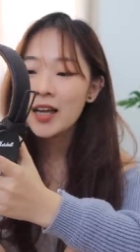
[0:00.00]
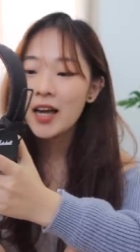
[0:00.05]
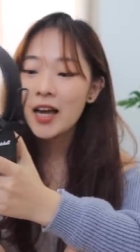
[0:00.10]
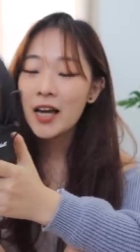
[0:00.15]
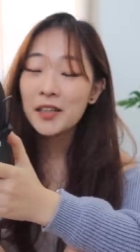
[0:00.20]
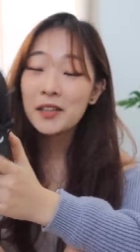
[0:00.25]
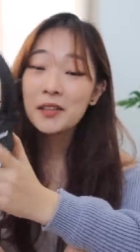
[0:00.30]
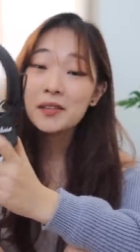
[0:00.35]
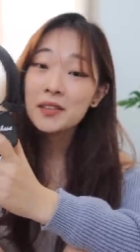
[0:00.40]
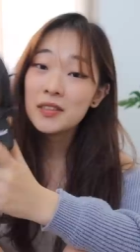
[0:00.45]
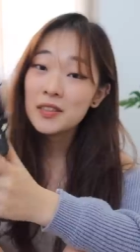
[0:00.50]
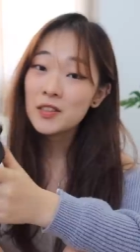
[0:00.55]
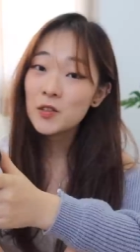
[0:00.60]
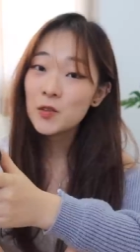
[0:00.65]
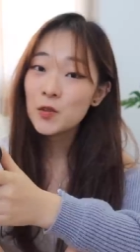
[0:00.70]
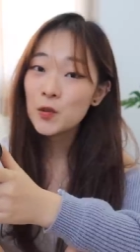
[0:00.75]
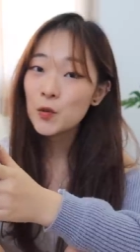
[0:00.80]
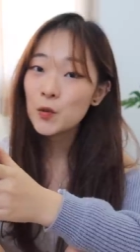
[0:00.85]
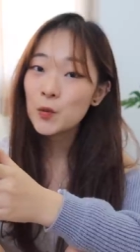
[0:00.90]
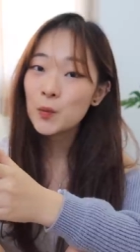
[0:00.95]
added this
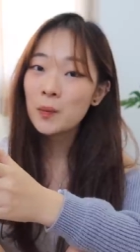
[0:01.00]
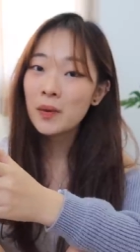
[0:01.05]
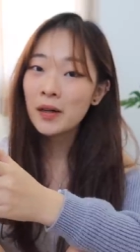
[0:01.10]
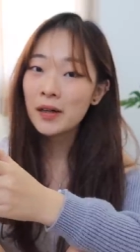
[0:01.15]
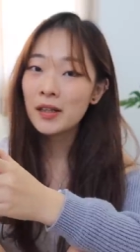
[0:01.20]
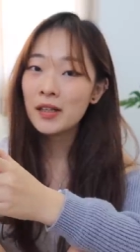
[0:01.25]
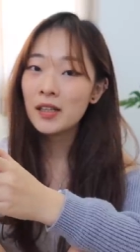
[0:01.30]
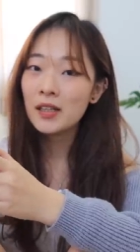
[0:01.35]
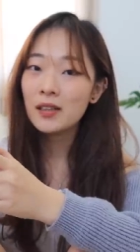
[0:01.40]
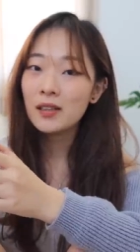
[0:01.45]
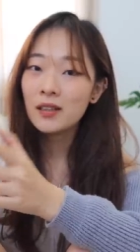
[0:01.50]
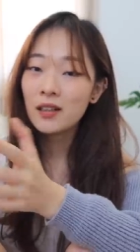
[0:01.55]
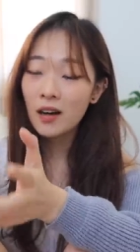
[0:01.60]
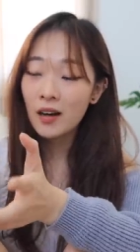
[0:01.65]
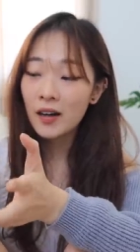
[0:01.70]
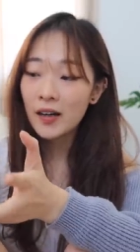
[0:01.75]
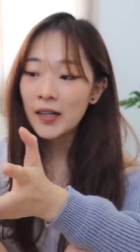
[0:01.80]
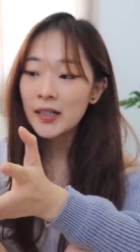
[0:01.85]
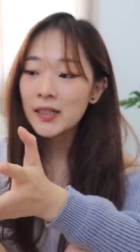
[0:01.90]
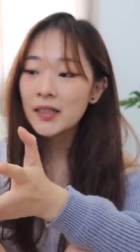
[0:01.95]
to my
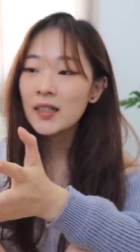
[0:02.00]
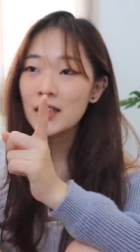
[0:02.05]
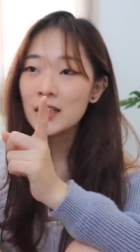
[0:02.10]
card.